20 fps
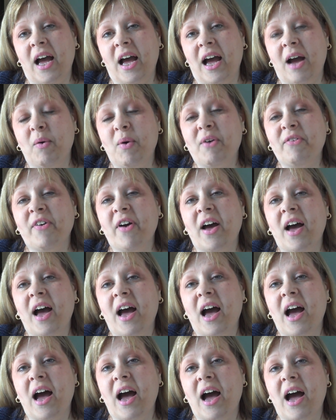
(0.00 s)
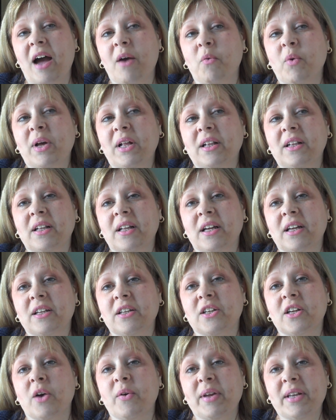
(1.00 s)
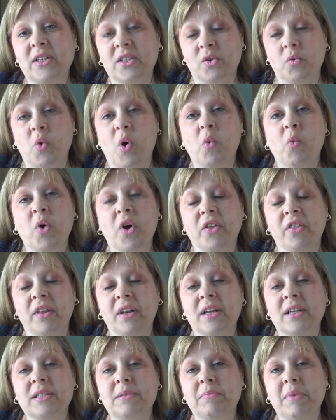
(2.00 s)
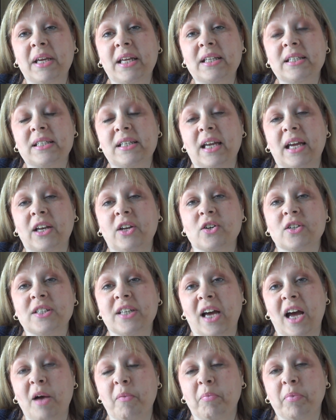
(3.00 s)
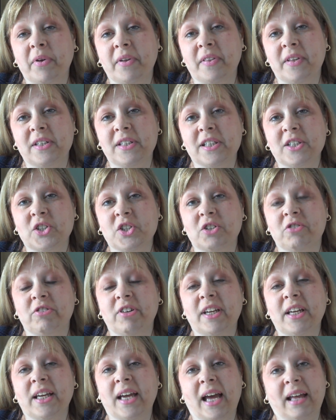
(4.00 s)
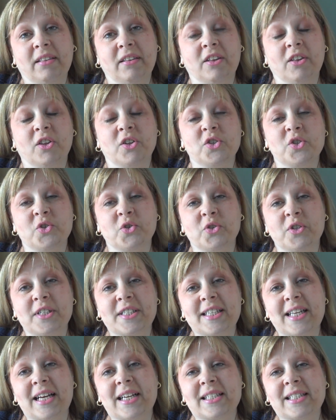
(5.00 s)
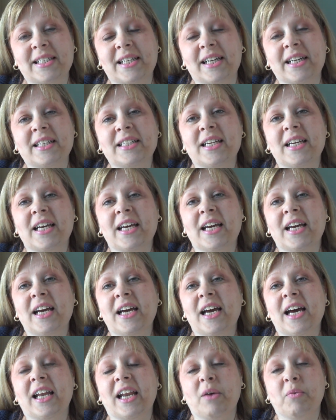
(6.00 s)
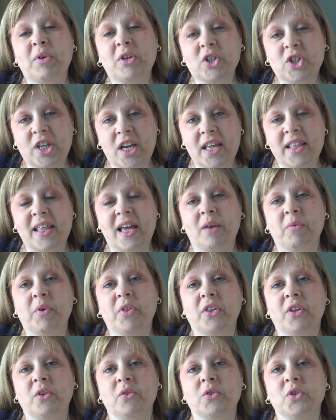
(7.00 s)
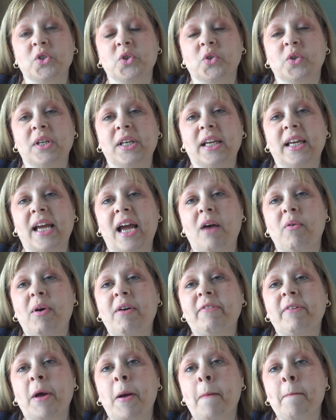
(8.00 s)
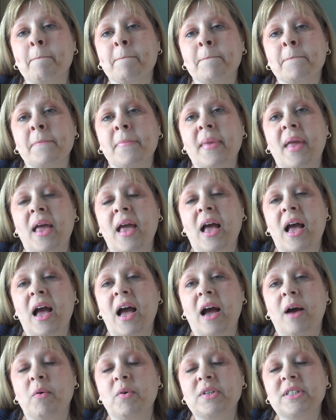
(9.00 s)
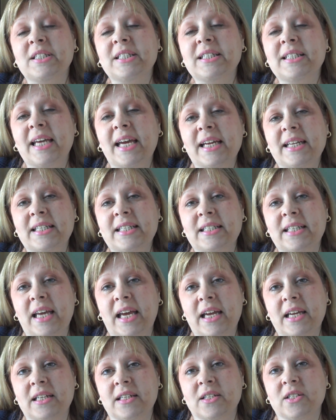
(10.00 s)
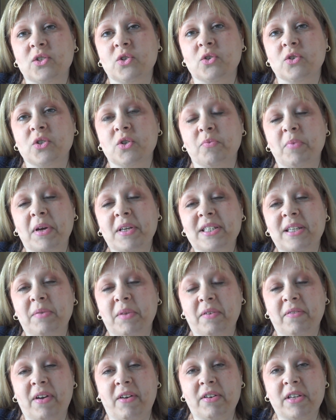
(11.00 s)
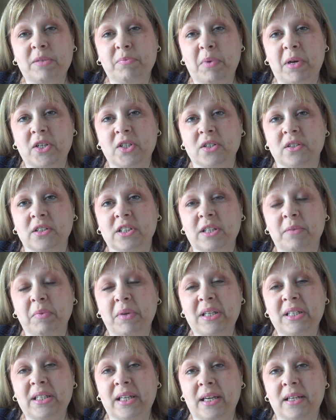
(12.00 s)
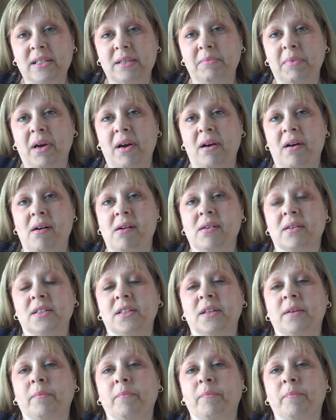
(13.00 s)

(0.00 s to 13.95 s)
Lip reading: However, I will go into what worthiness means, and I looked it up in the dictionary and the thesaurus last night, and I will share that with you shortly. However, I wanted to take today to talk to you about something very special, something dear to my heart.